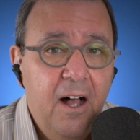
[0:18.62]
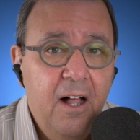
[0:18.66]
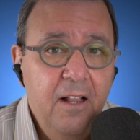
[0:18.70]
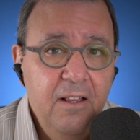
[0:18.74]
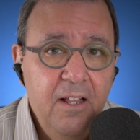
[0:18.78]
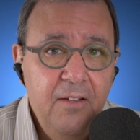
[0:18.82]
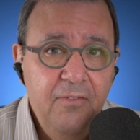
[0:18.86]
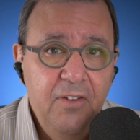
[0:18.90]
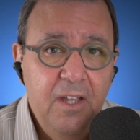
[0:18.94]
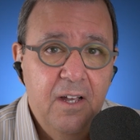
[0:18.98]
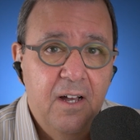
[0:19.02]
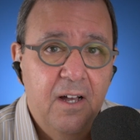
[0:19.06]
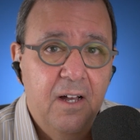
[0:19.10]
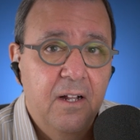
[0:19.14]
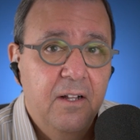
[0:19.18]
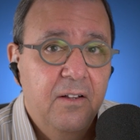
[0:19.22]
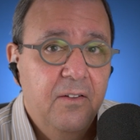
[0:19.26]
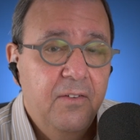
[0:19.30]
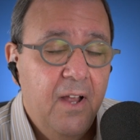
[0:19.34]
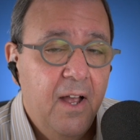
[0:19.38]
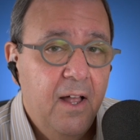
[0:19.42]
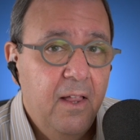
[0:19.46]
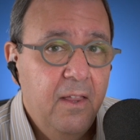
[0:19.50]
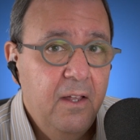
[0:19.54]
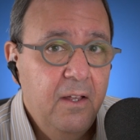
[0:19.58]
Olivia,
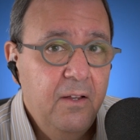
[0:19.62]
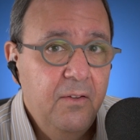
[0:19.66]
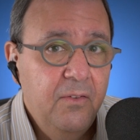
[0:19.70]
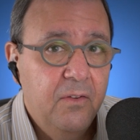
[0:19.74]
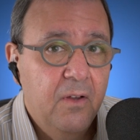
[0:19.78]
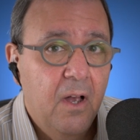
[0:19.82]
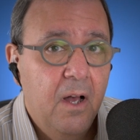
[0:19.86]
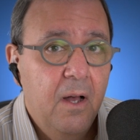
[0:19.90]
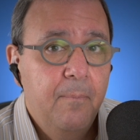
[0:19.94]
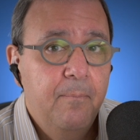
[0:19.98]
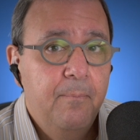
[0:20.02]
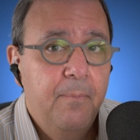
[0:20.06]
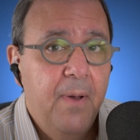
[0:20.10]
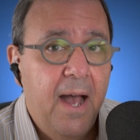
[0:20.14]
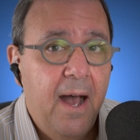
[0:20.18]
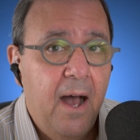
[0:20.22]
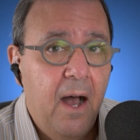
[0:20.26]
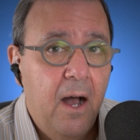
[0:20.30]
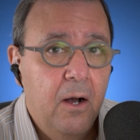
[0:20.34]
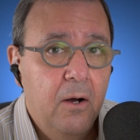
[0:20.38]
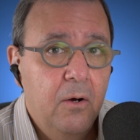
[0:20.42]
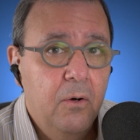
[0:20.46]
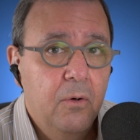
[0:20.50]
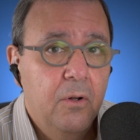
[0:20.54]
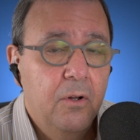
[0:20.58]
tell us
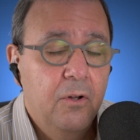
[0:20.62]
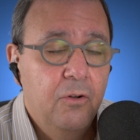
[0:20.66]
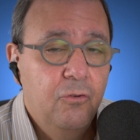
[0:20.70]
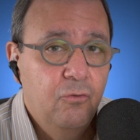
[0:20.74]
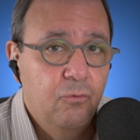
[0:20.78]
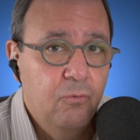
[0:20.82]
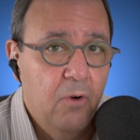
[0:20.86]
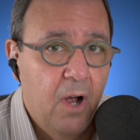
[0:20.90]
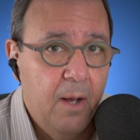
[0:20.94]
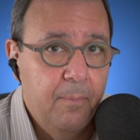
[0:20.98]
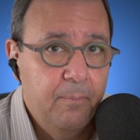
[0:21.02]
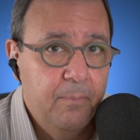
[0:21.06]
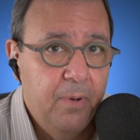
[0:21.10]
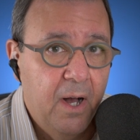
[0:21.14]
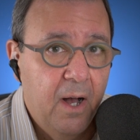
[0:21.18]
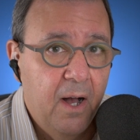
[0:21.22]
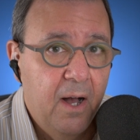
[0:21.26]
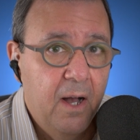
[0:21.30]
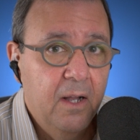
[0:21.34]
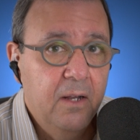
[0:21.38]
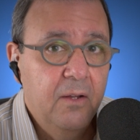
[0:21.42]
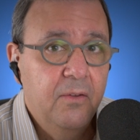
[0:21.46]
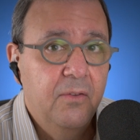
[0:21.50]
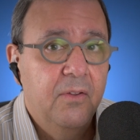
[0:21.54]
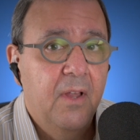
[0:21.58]
about
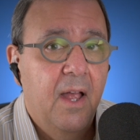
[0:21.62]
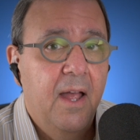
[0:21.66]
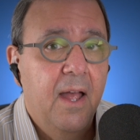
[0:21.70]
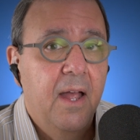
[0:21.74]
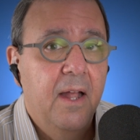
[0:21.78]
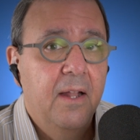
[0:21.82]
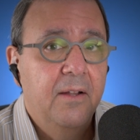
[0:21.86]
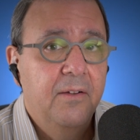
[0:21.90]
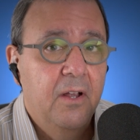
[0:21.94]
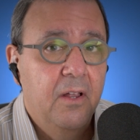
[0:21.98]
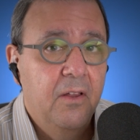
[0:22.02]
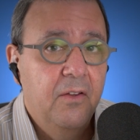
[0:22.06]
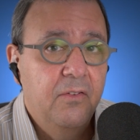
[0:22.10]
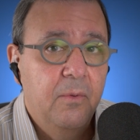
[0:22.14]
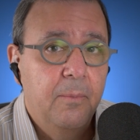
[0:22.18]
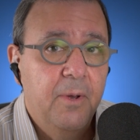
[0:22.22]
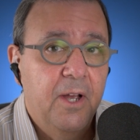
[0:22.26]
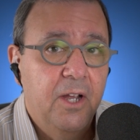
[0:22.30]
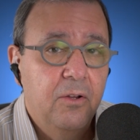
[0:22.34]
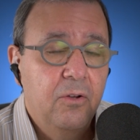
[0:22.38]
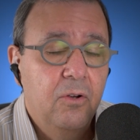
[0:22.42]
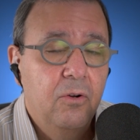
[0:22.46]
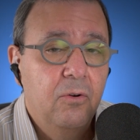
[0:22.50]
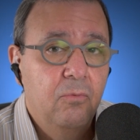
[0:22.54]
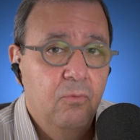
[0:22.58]
Dropbox and tell us
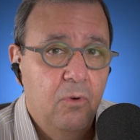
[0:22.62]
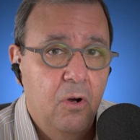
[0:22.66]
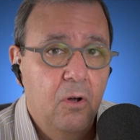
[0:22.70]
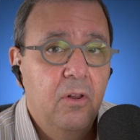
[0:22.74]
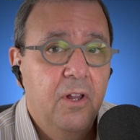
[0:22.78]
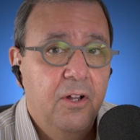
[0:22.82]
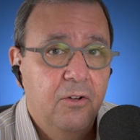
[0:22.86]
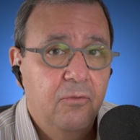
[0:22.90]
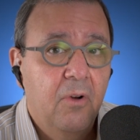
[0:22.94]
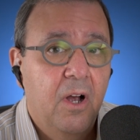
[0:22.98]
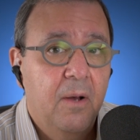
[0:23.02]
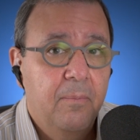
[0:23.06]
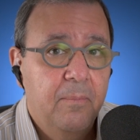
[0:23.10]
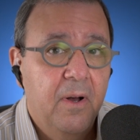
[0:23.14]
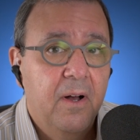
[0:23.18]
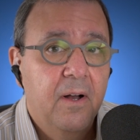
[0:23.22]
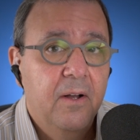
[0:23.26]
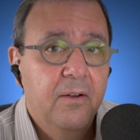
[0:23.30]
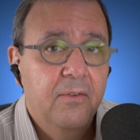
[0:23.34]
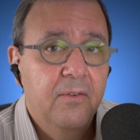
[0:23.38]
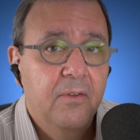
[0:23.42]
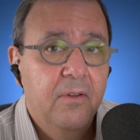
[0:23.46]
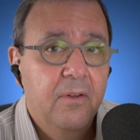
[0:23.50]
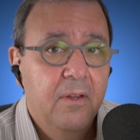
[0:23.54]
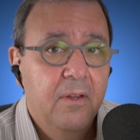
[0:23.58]
about your role at Dropbox